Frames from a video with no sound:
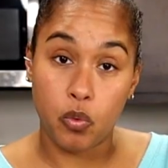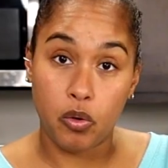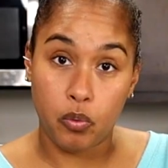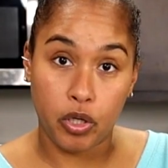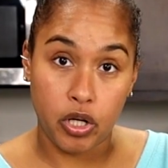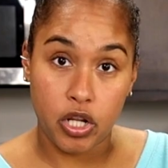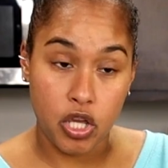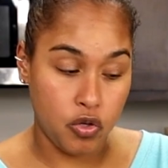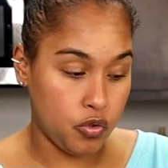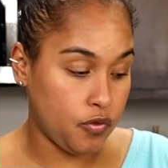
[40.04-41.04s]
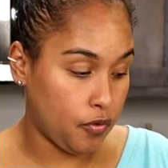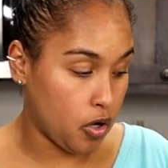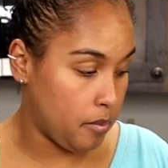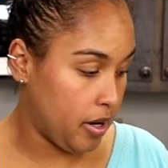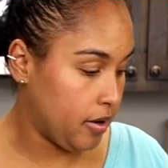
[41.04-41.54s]
what we're gonna use for
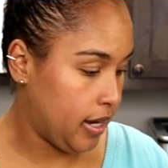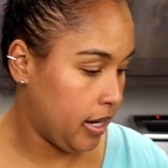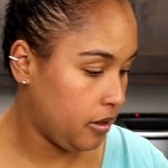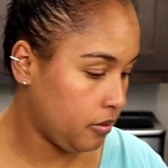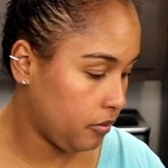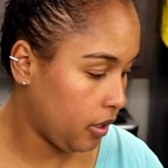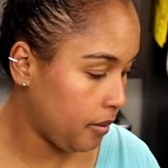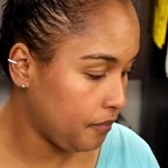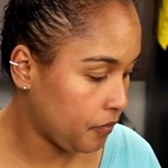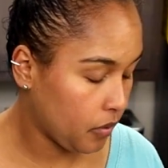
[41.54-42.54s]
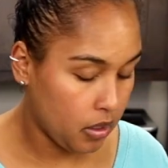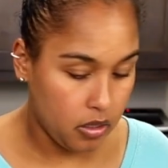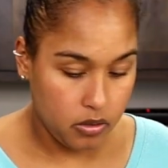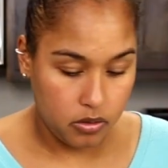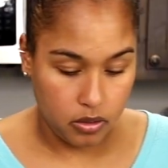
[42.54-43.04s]
our marinade, okay?
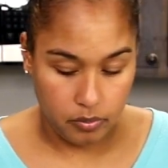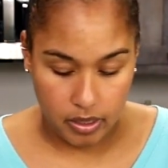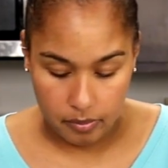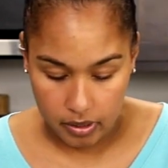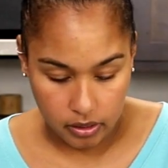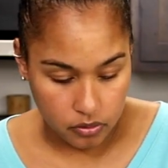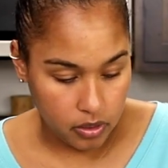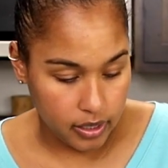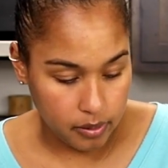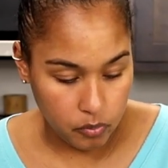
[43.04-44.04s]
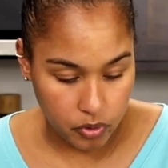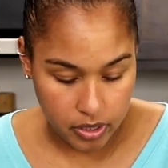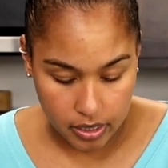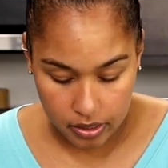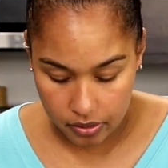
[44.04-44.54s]
So let me get my little cutting board
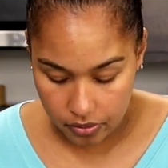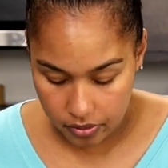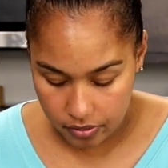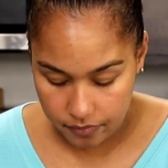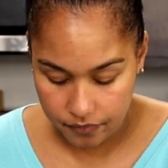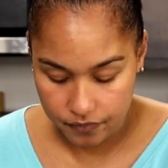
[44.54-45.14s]
here.